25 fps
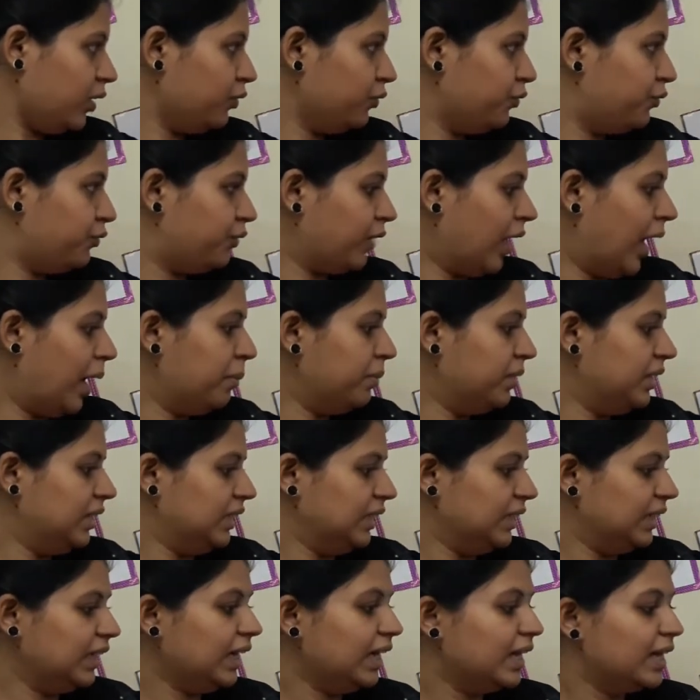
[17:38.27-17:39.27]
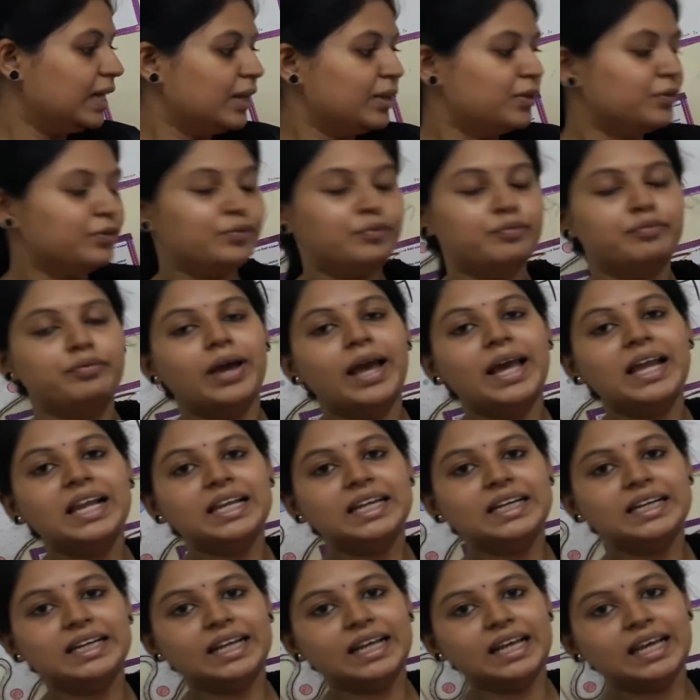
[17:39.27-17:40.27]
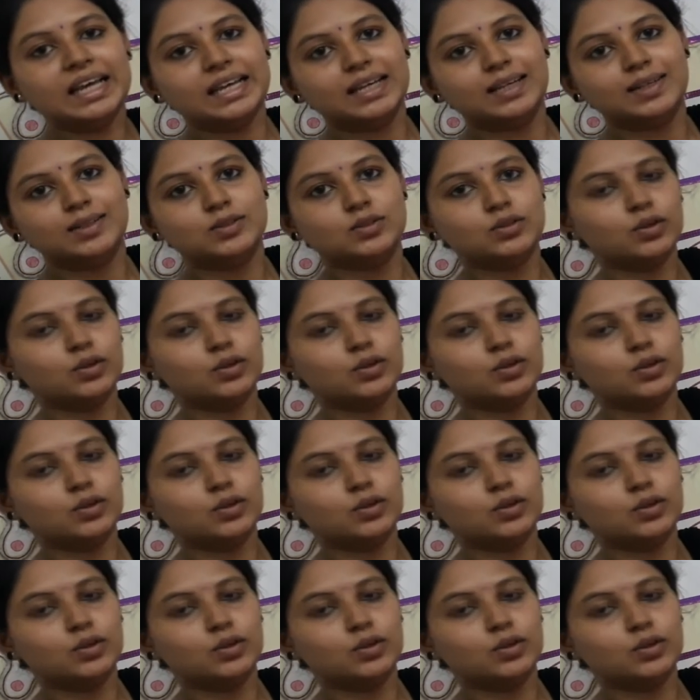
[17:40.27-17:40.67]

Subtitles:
family Felidae.